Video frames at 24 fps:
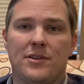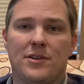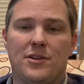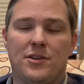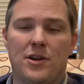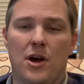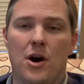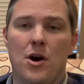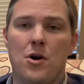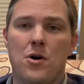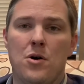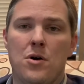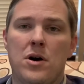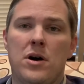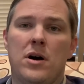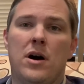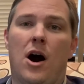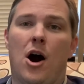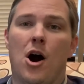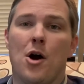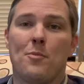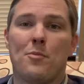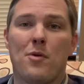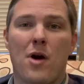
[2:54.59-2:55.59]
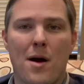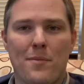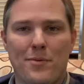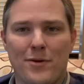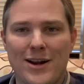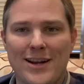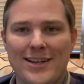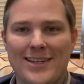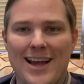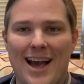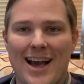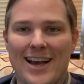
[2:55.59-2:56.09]
so our
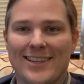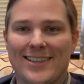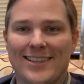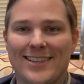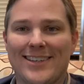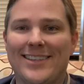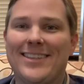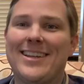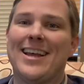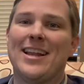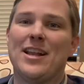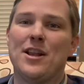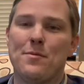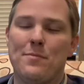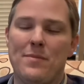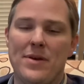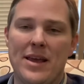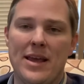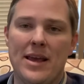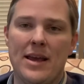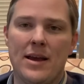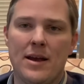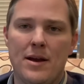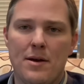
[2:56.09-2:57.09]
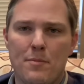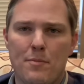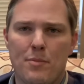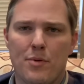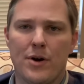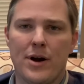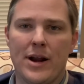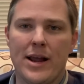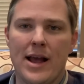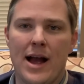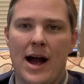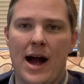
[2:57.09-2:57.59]
property taxes tend to be
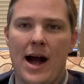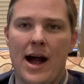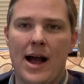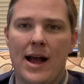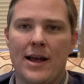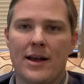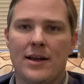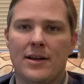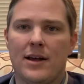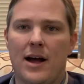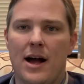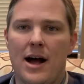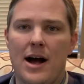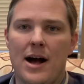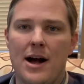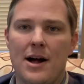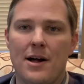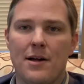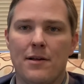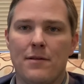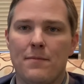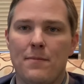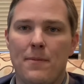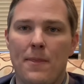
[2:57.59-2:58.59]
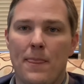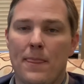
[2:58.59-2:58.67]
pretty high.